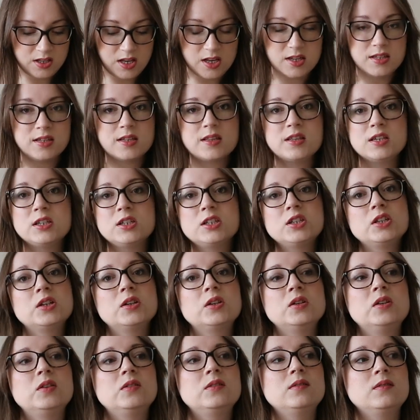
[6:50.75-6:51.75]
Those are the
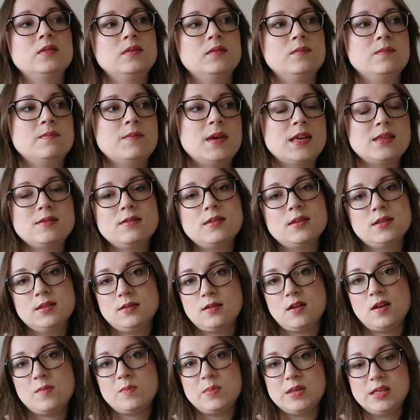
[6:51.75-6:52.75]
two main things
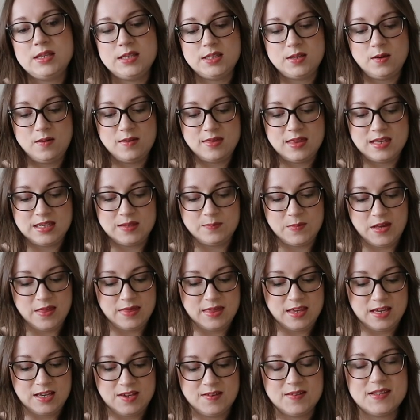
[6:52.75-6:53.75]
that I've been sewing this
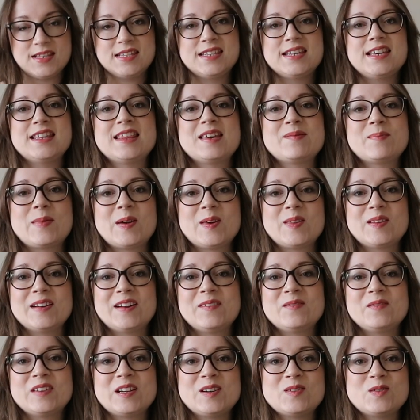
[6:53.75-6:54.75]
month, and you can see they're both
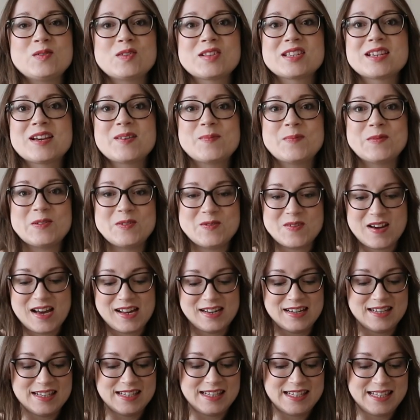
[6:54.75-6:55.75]
lovely autumnal
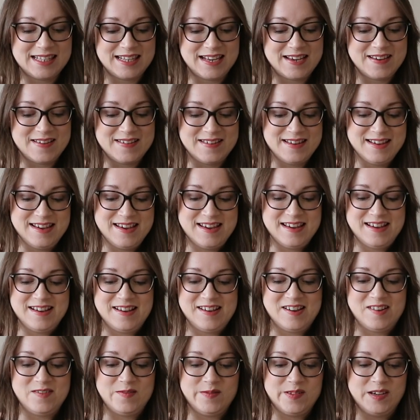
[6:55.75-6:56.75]
colours, so
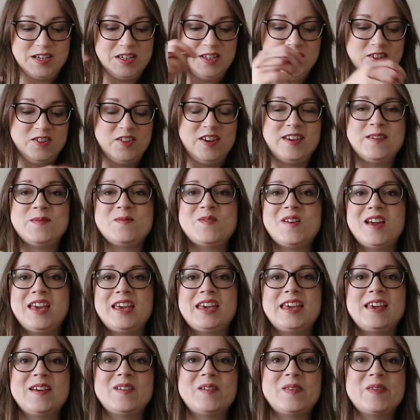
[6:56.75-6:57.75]
I've been enjoying
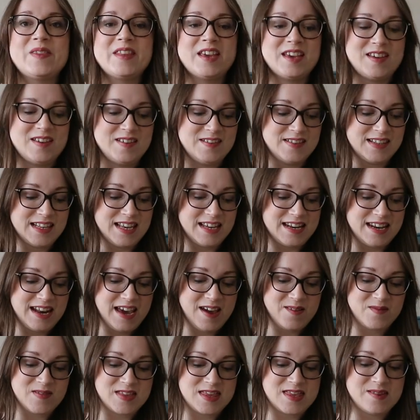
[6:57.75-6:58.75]
working on those and
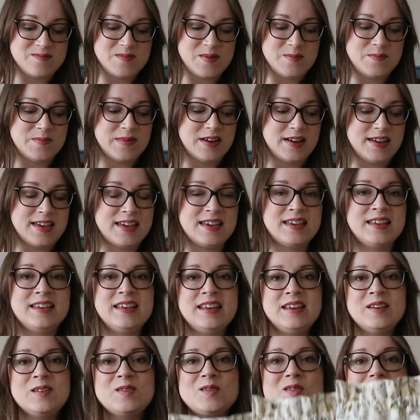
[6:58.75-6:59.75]
having them in my
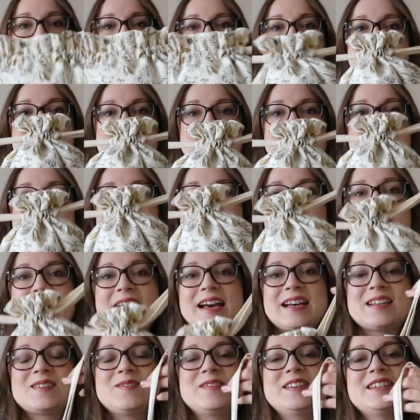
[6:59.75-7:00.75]
autumn
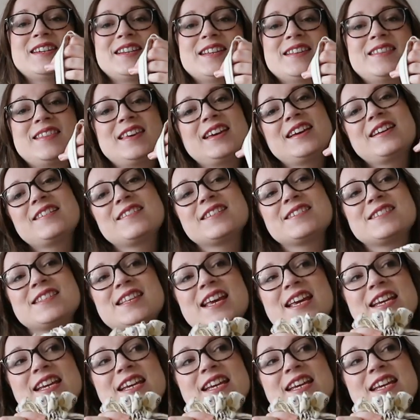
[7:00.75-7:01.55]
bags, which I think I was